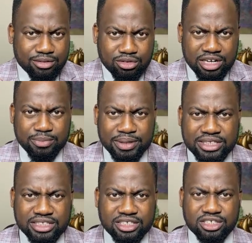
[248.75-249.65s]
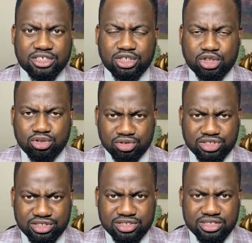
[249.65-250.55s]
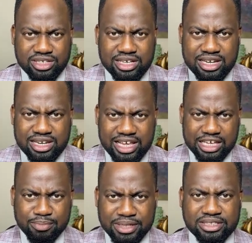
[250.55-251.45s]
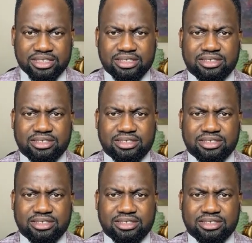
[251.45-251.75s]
Credibility, trust, likability.